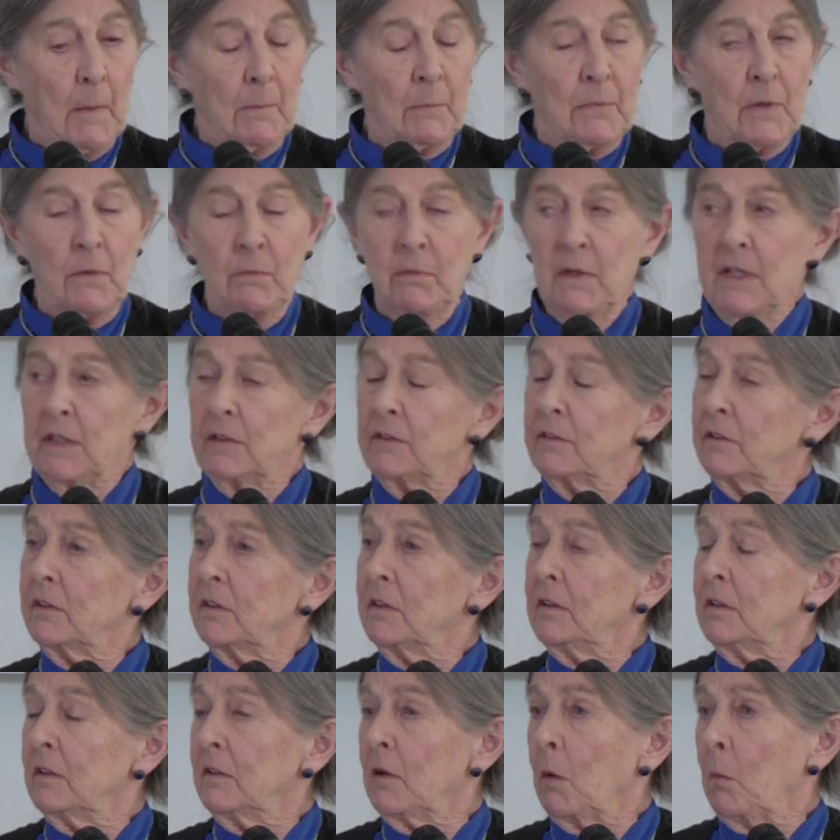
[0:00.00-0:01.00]
The
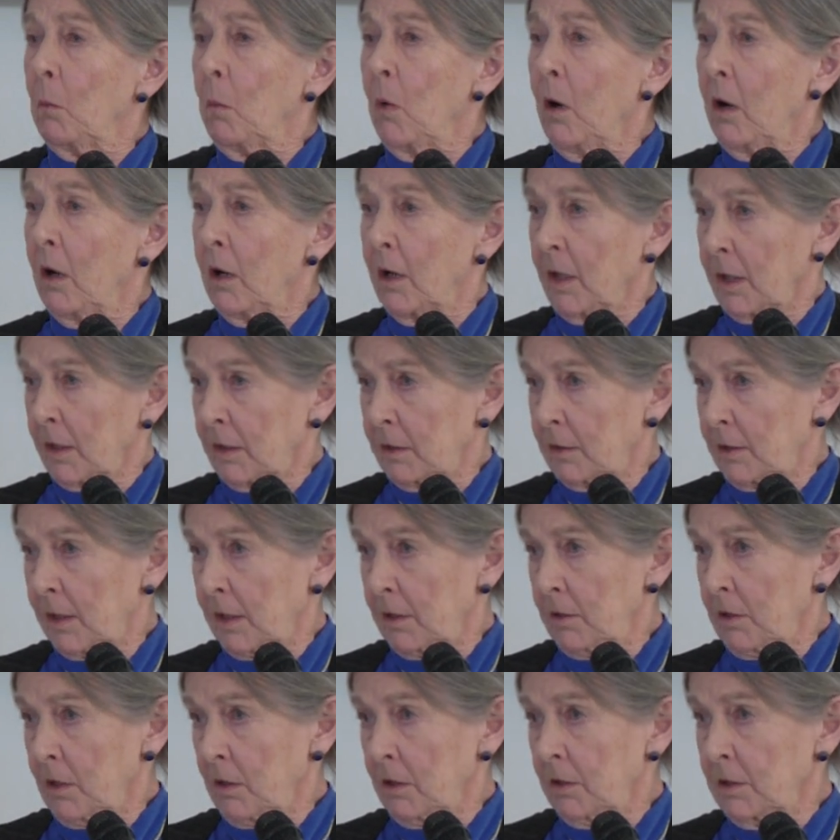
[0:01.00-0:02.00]
reason why they're
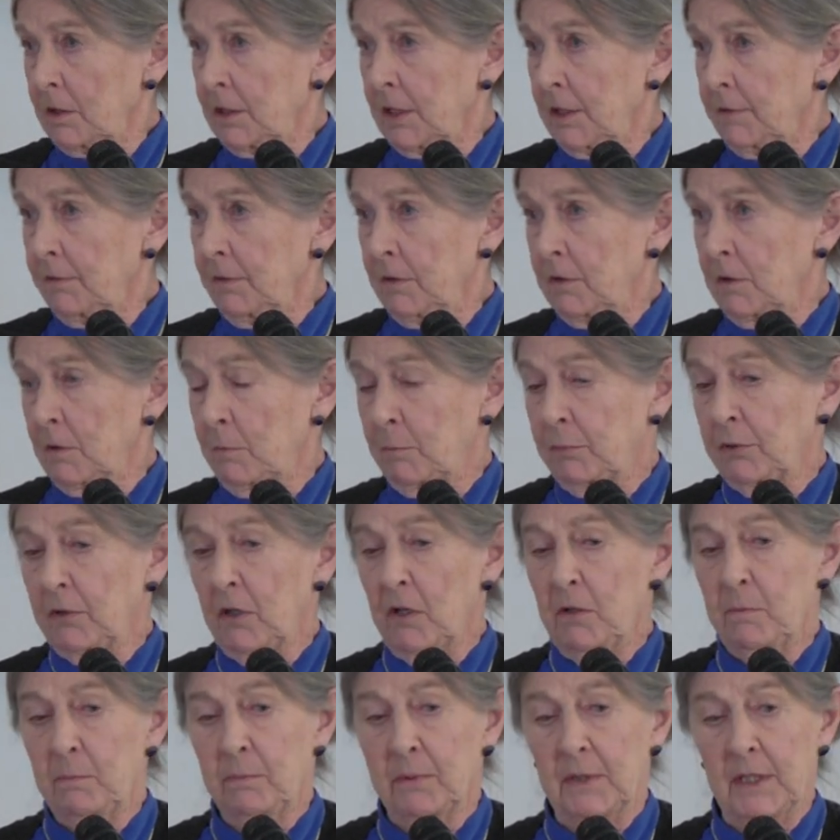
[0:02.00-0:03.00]
not given
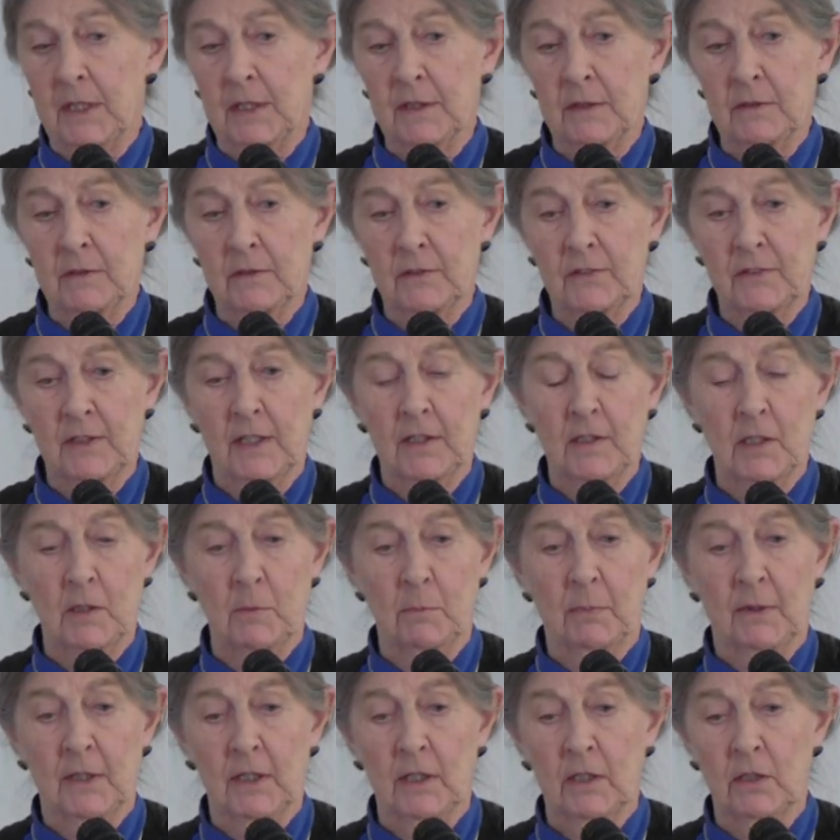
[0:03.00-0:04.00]
appropriate study
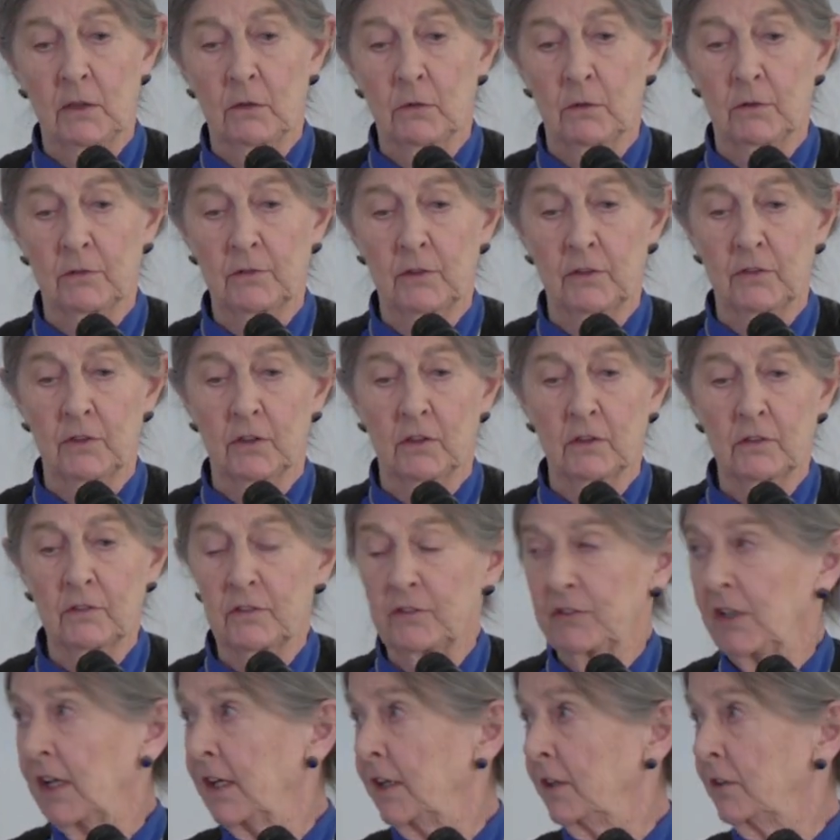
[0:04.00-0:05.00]
by
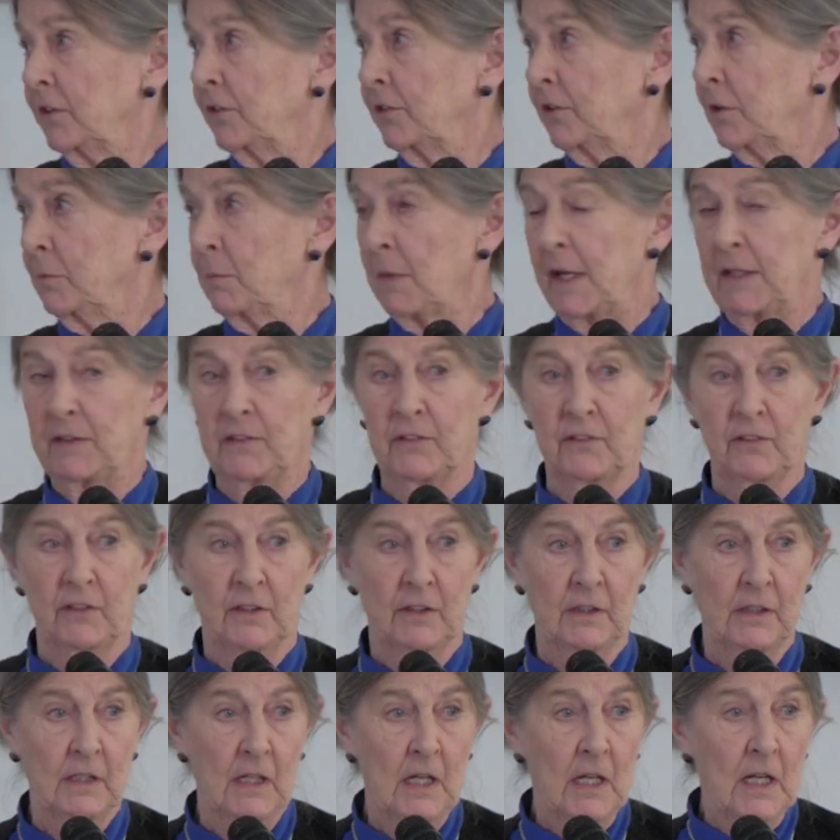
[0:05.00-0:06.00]
orthodox science and
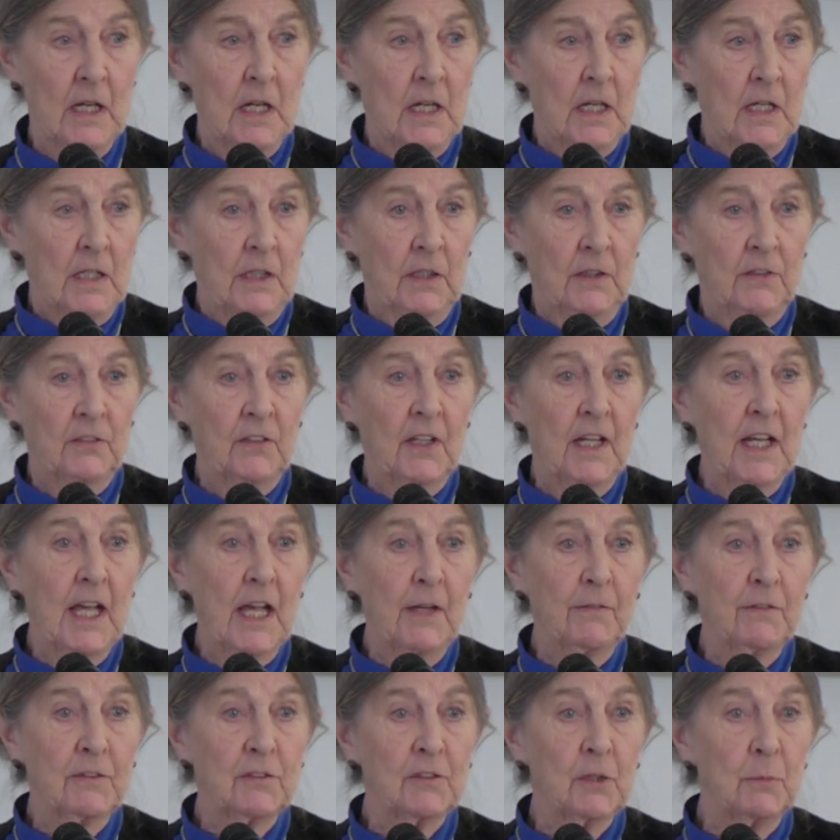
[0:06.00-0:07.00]
medicine is they
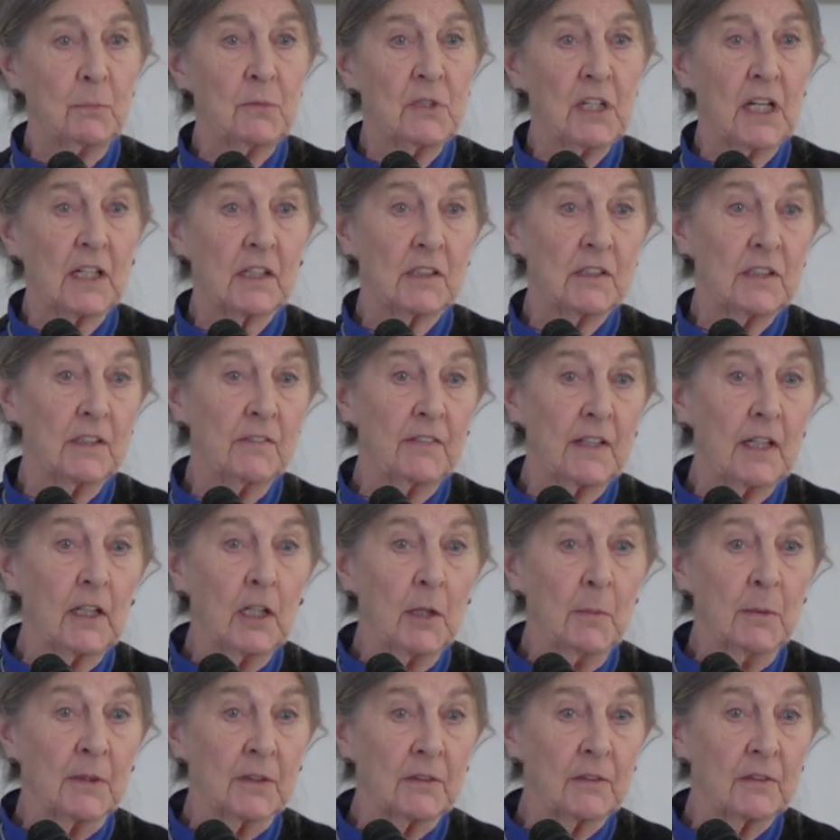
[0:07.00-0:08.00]
have a subjective
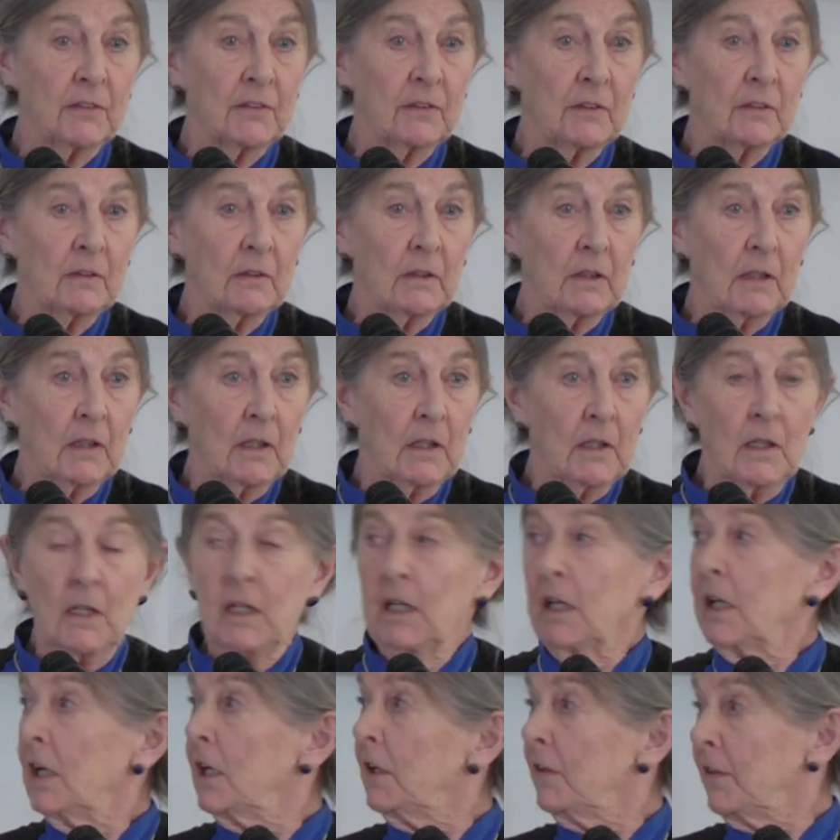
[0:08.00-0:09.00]
element
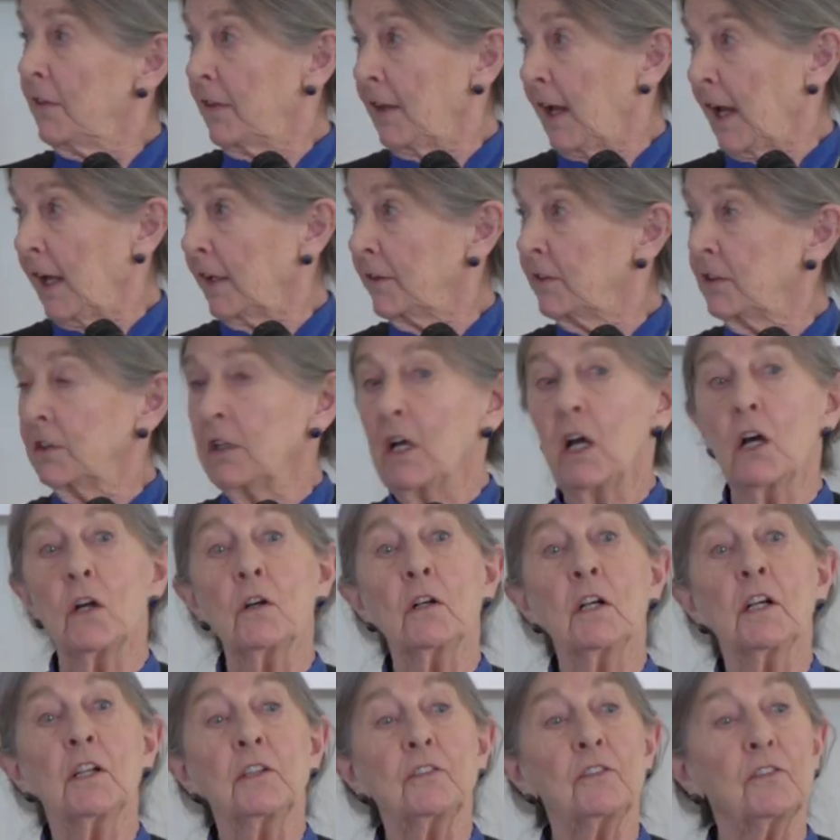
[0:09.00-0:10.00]
in that
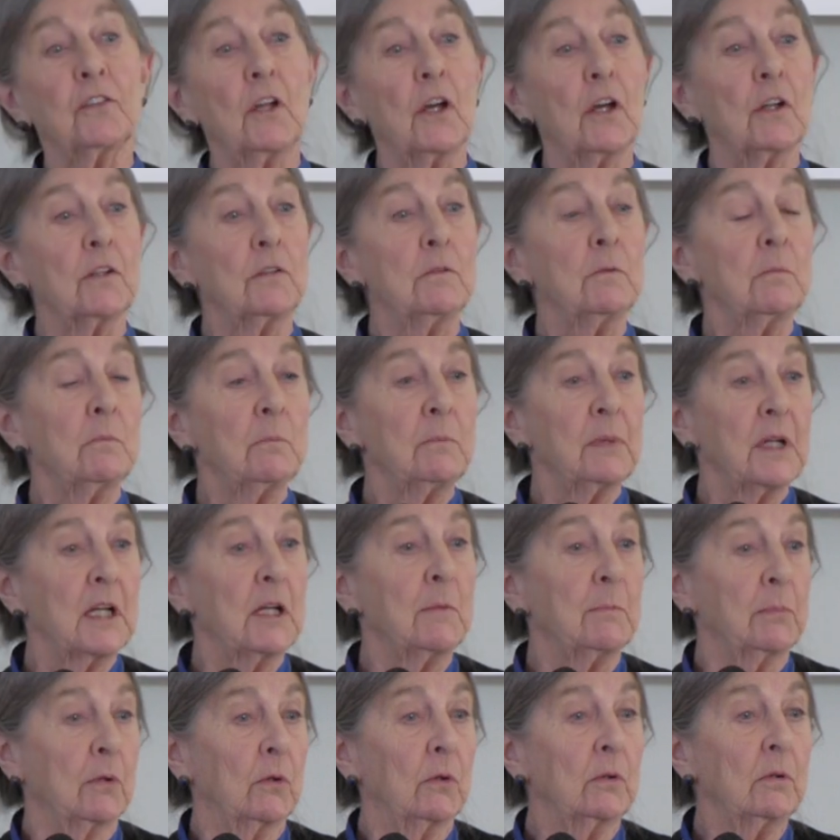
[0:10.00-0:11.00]
only certain
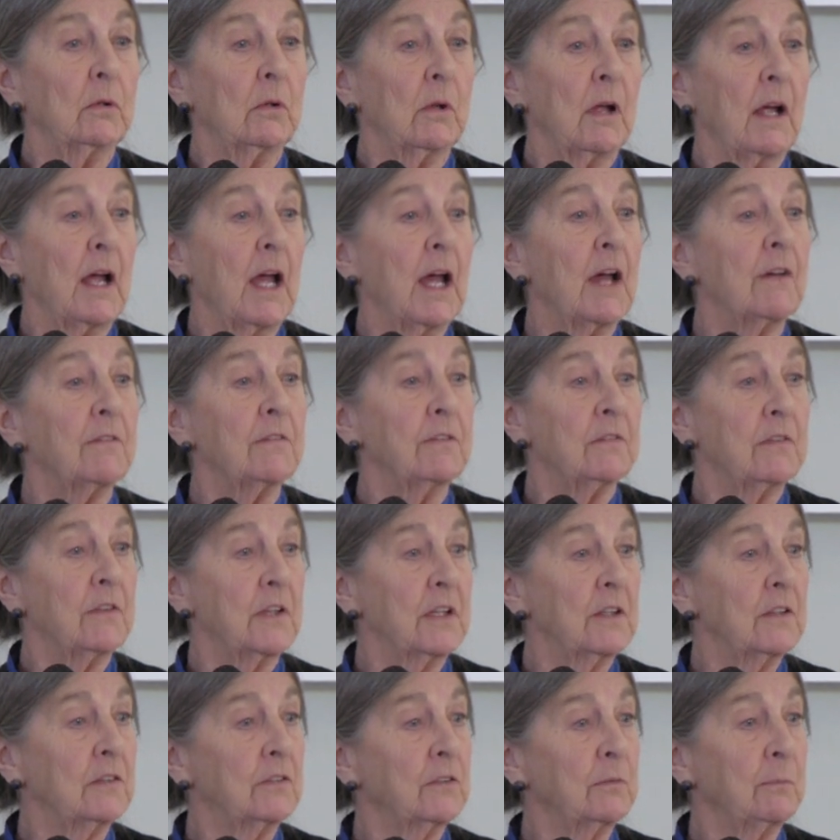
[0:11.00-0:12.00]
people have
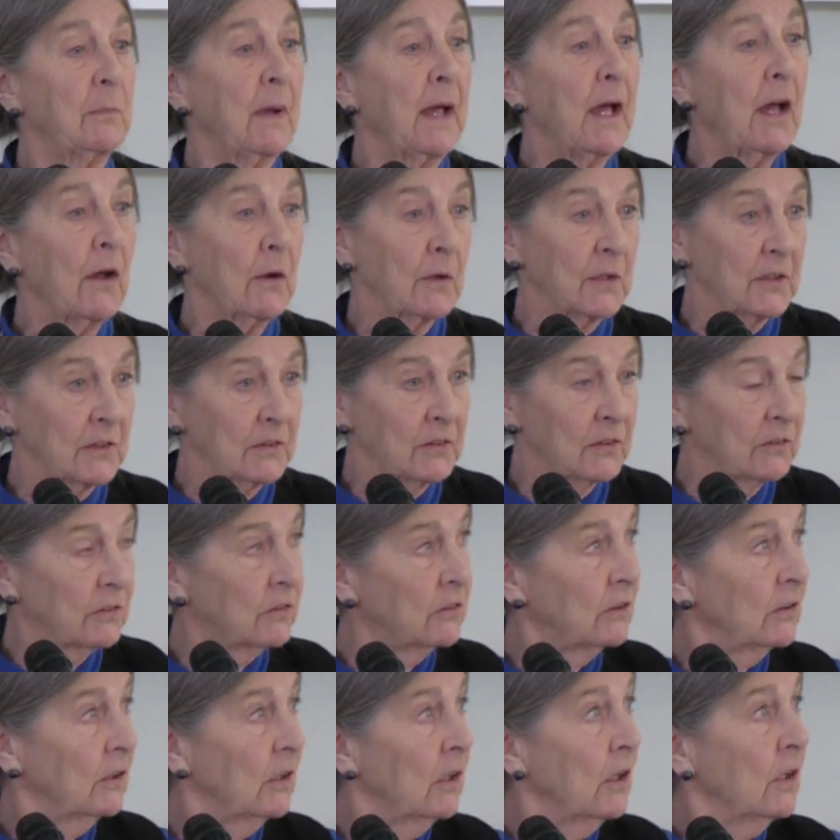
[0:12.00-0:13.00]
these powers